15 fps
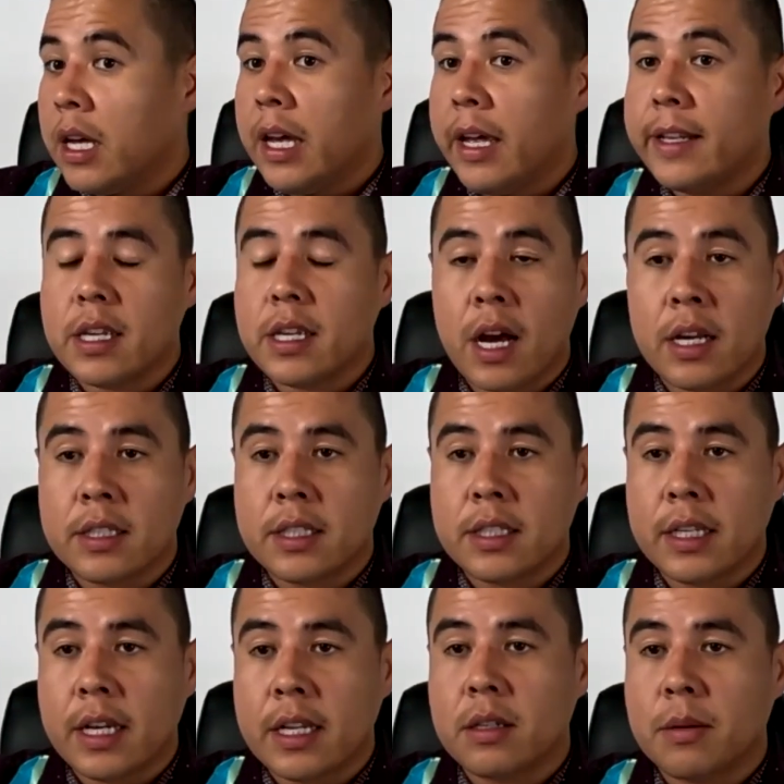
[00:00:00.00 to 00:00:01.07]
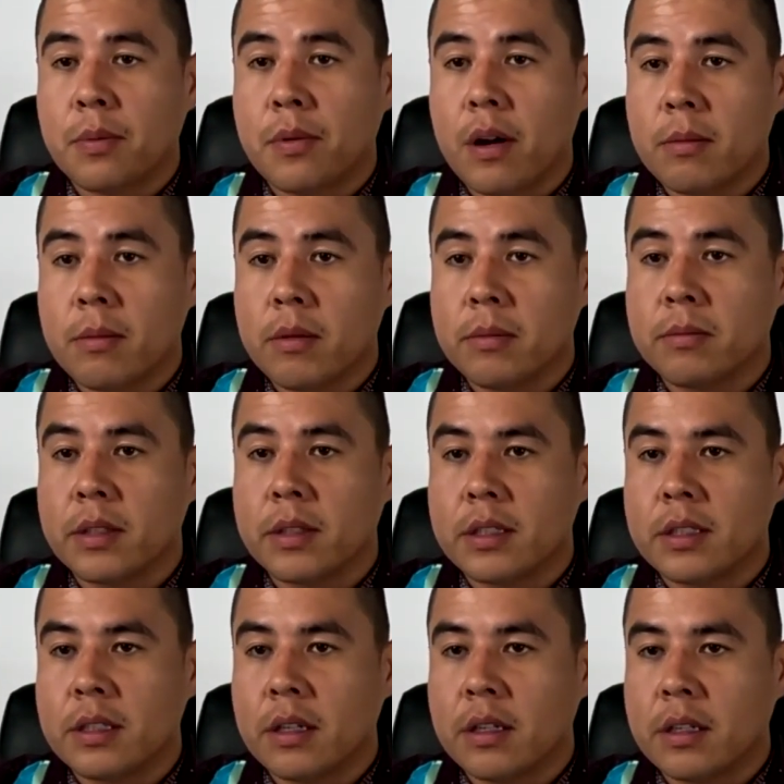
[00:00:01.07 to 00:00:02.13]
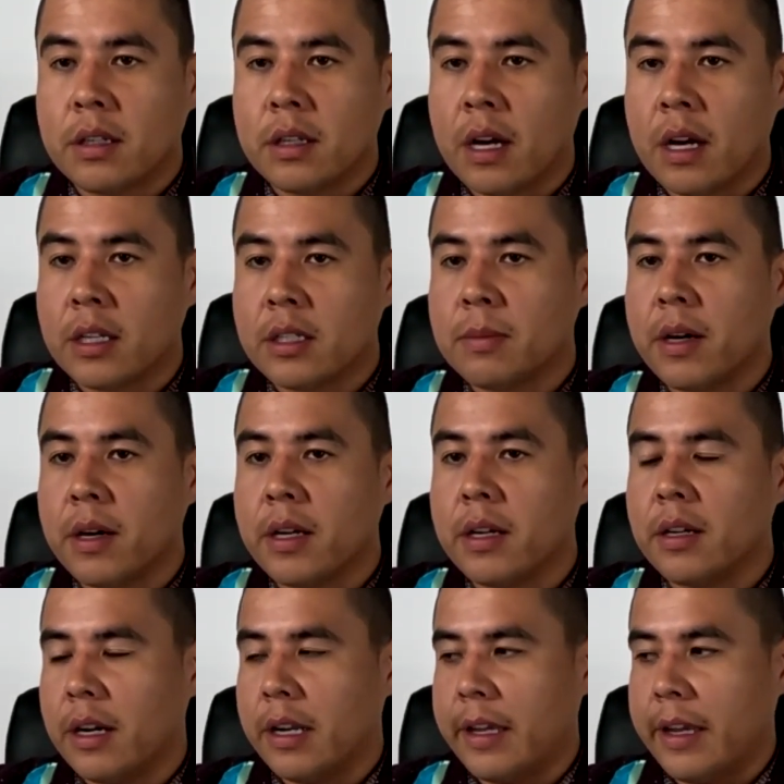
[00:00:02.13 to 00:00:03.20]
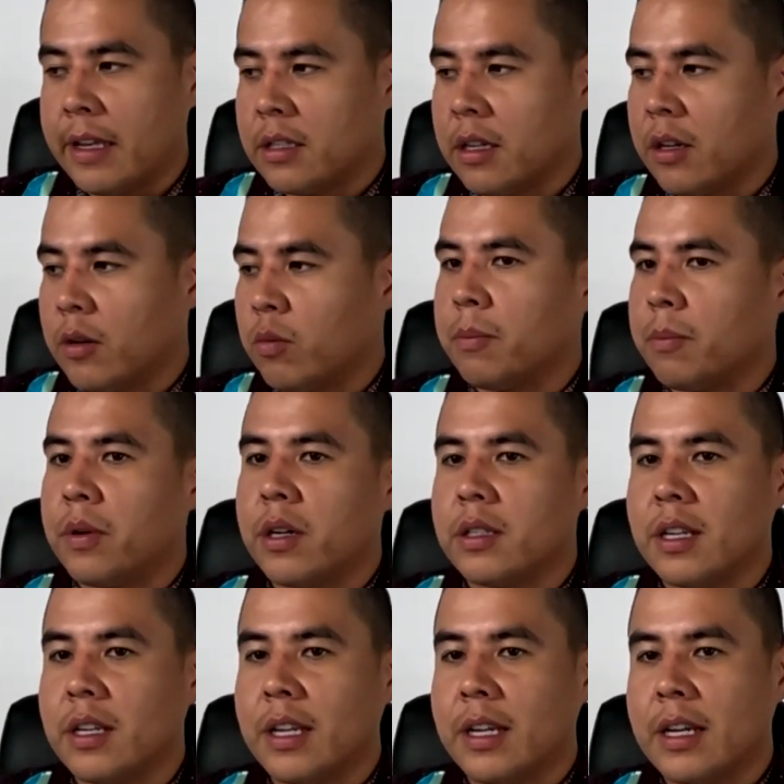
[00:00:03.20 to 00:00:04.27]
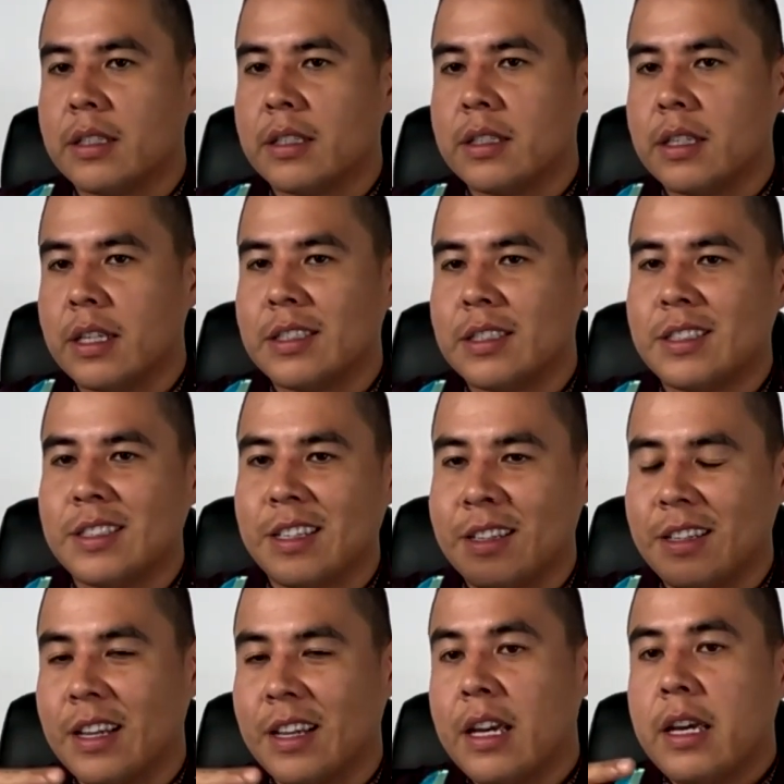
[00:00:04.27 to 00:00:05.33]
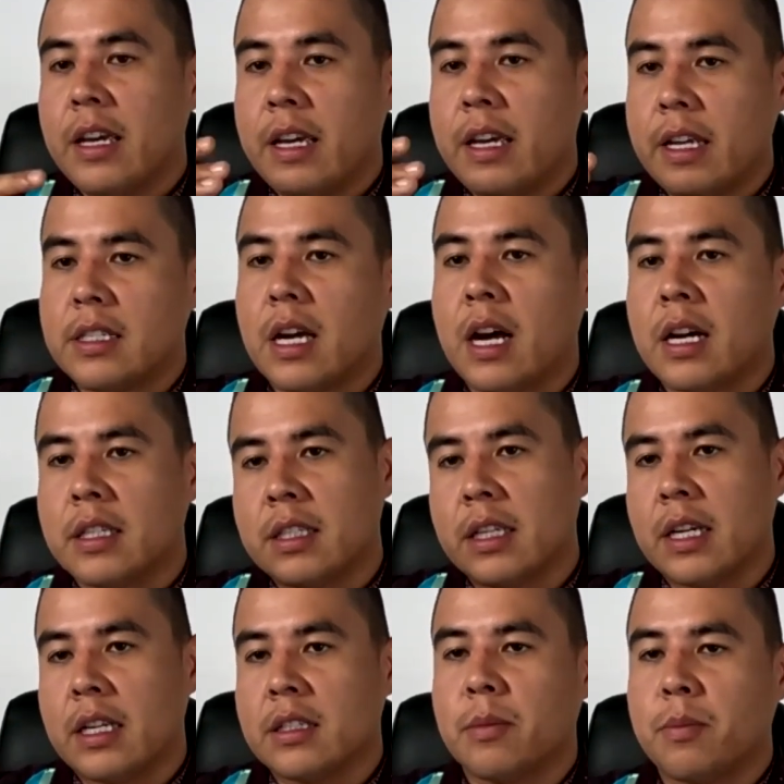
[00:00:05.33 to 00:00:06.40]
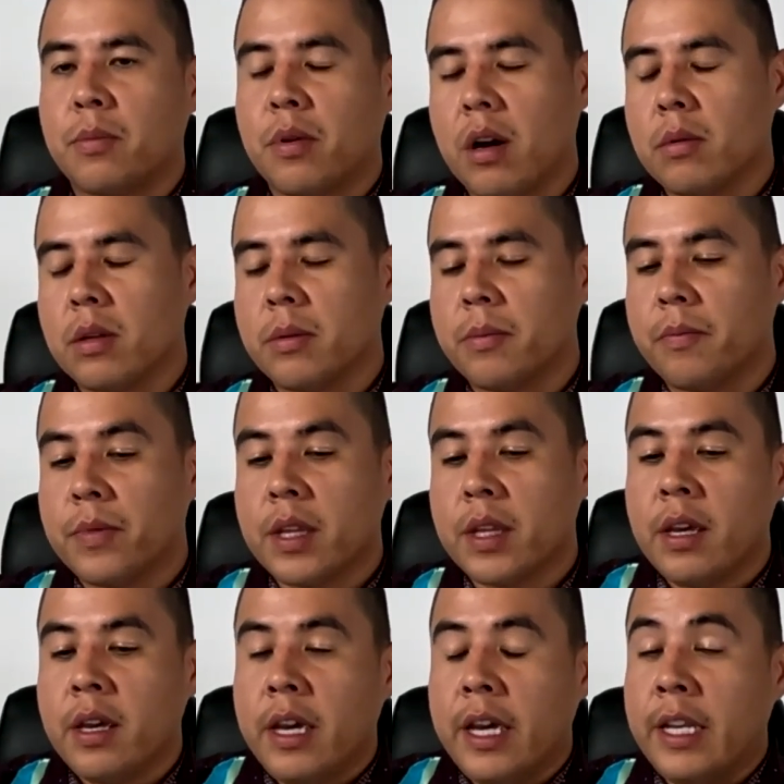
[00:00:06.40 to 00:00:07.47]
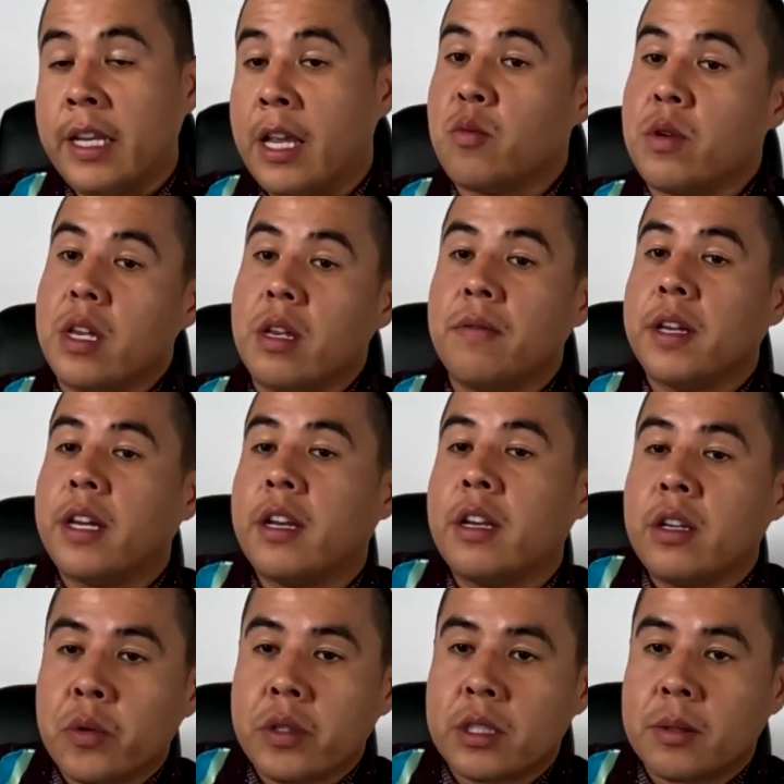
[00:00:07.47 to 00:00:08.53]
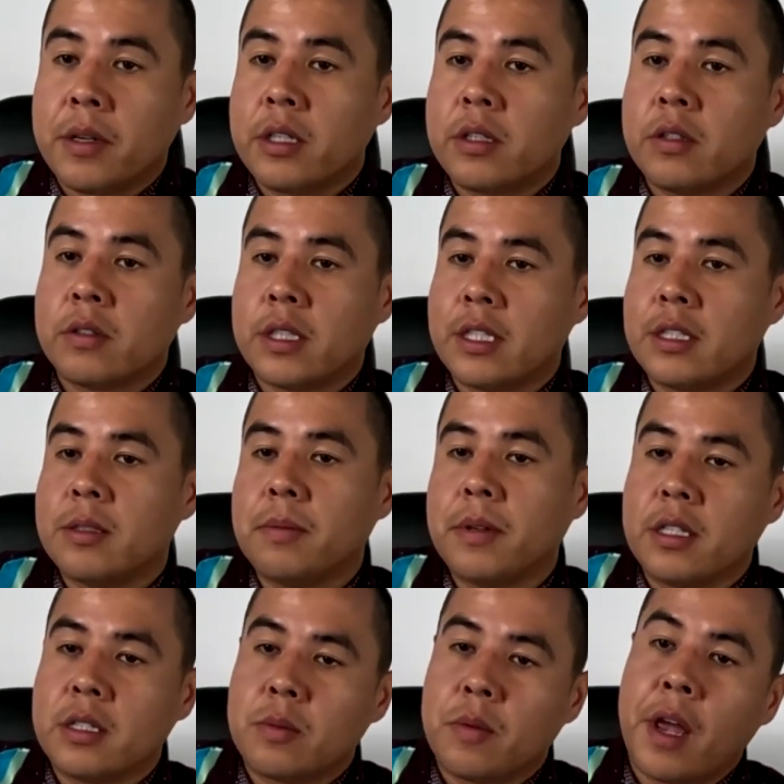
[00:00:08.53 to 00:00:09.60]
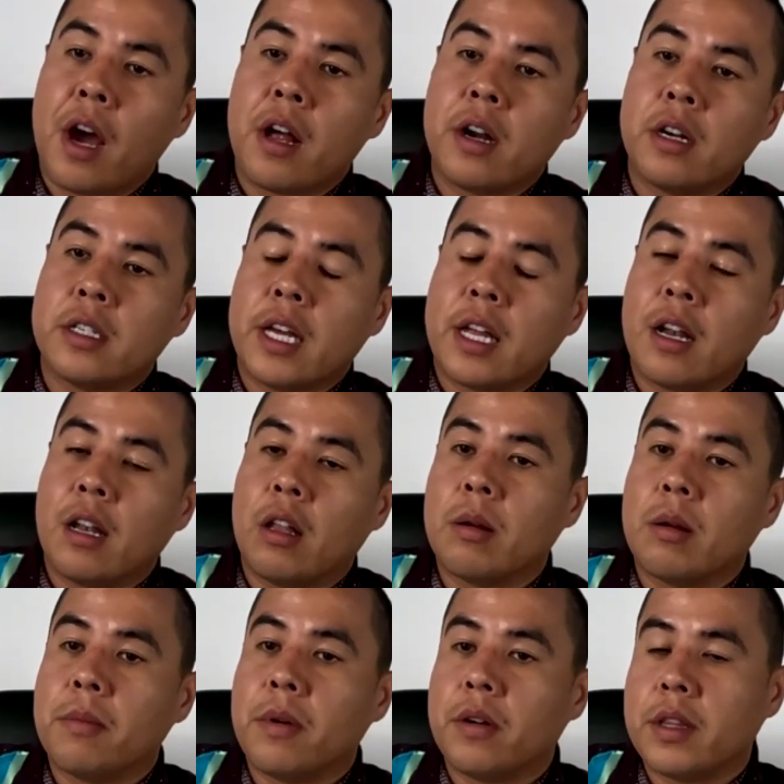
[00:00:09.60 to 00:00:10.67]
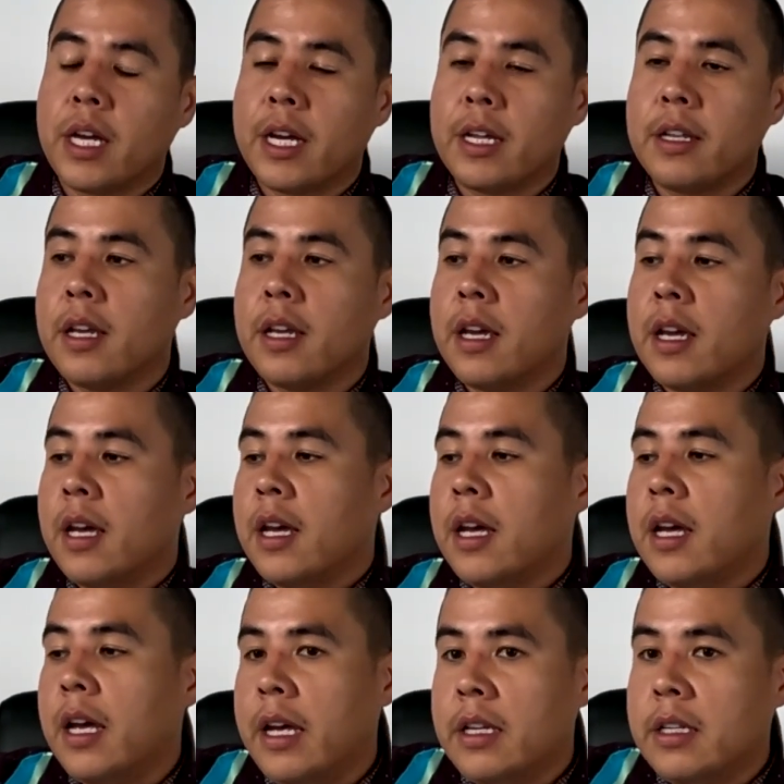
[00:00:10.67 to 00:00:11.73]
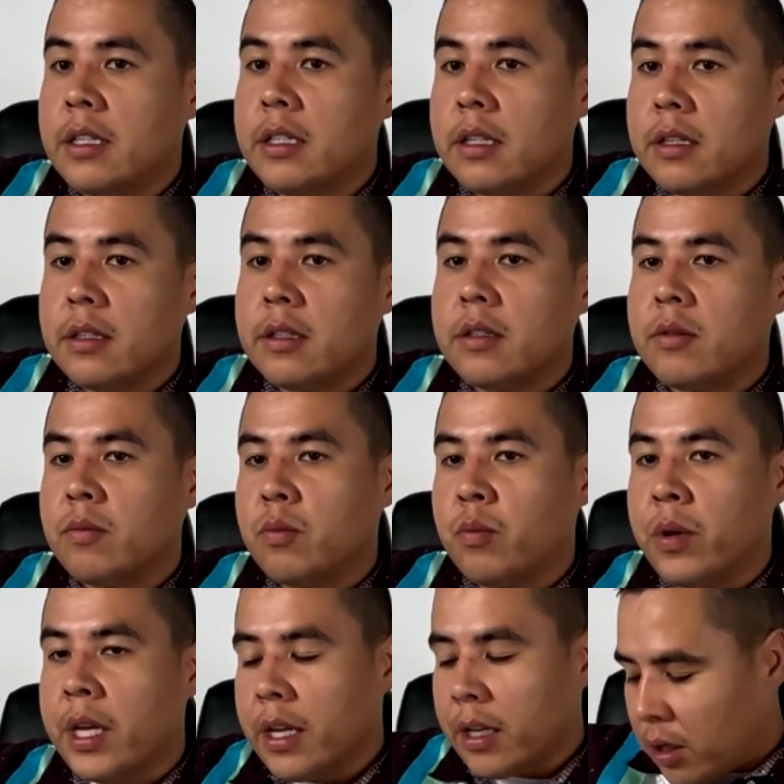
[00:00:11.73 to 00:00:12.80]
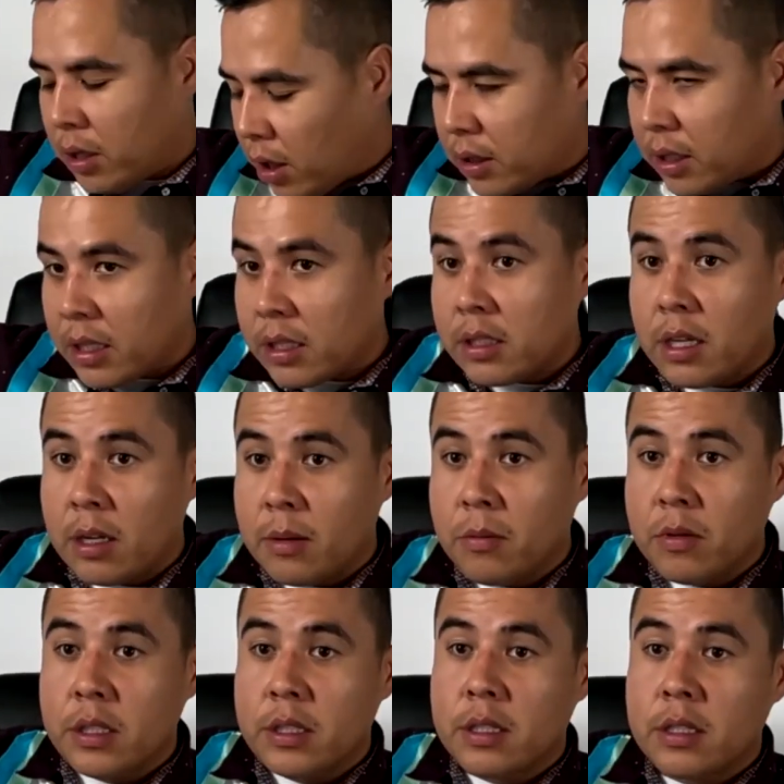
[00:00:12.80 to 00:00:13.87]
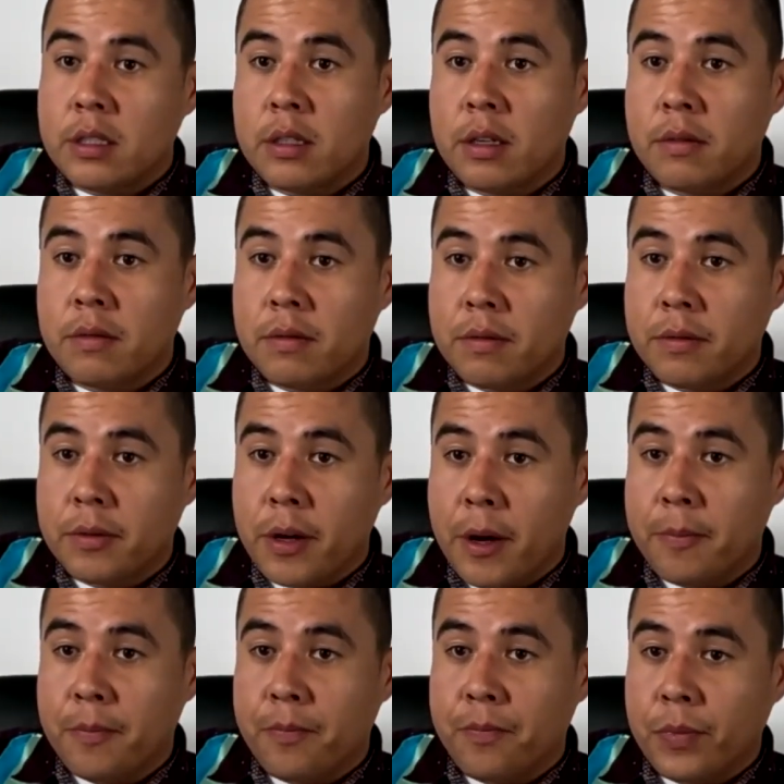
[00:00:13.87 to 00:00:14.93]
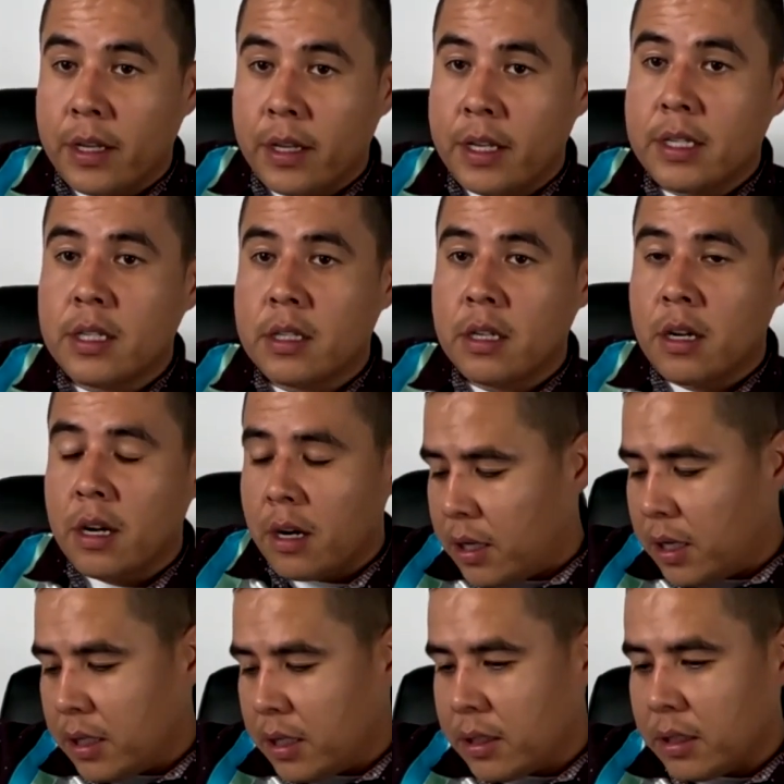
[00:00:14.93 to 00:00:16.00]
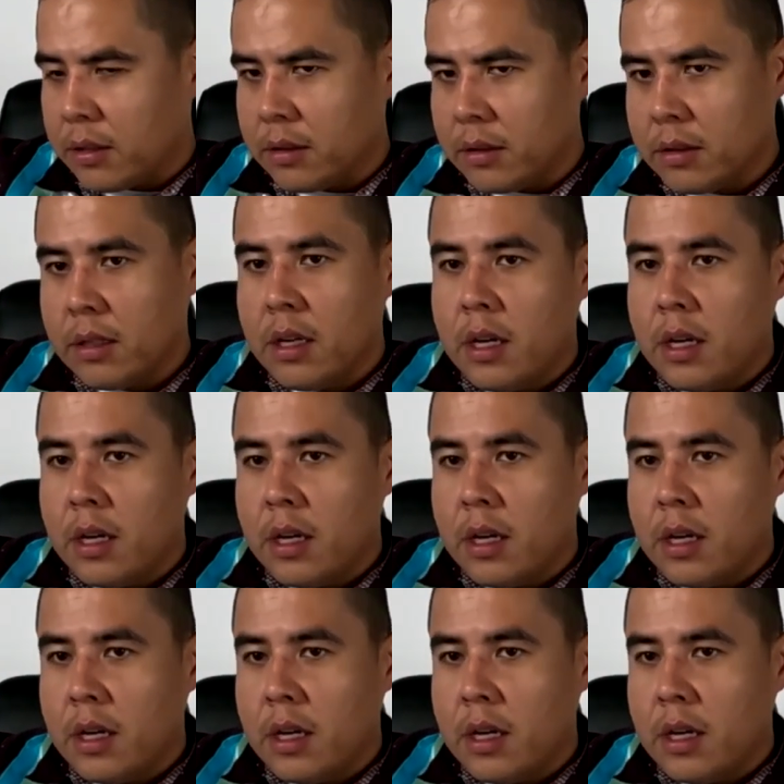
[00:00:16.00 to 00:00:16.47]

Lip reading: It's us against the problem. It's not us it's not one person against this, and it's us against the problem. And then we even get into a spiritual sense because we understand a lot about that, and we get taught in ceremonies and stuff. And this is another teaching.